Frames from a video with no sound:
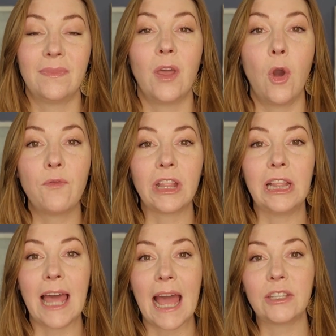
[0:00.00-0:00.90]
Over the
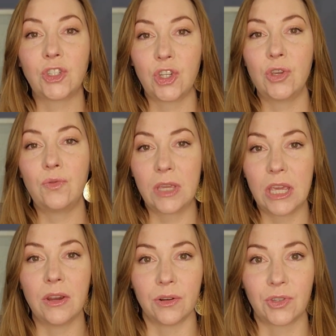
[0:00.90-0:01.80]
last 2
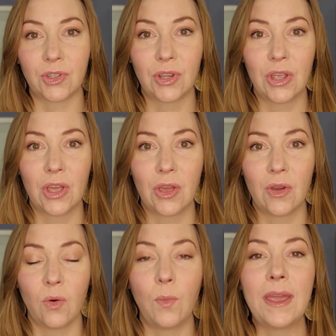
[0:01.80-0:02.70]
years,
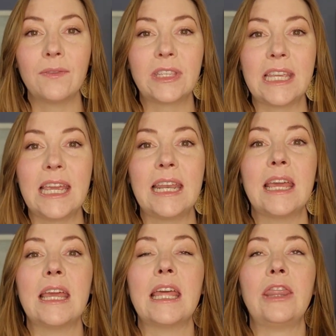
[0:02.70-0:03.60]
we have
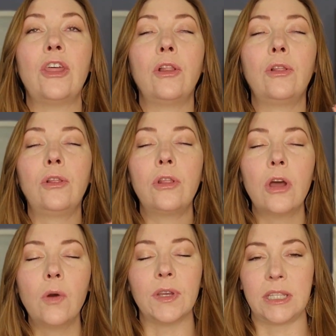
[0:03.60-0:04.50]
seen the
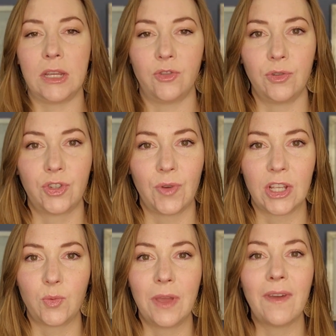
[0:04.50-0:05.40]
lowest interest
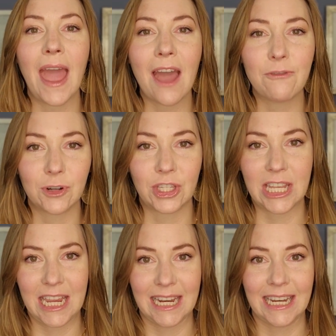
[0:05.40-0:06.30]
rates we have ever
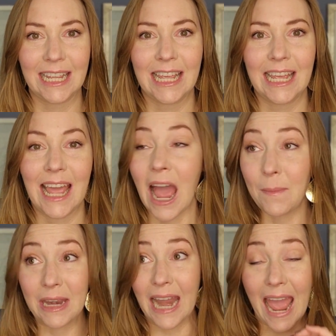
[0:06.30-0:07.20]
seen. I
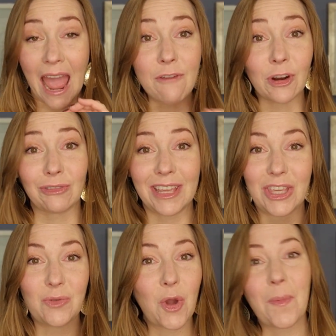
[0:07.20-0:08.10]
mean, ever.
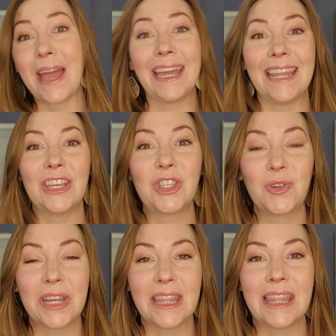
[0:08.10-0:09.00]
Like, you go back in
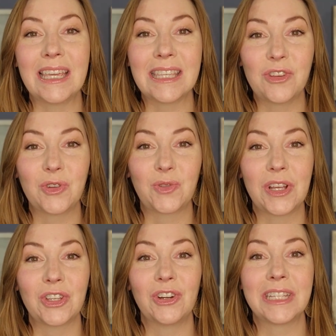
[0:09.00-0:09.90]
history, these interest
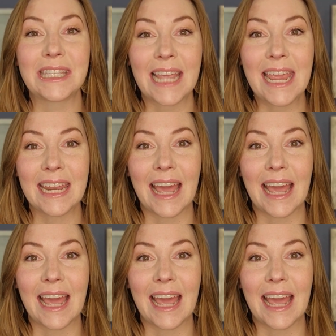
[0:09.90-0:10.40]
rates are insane.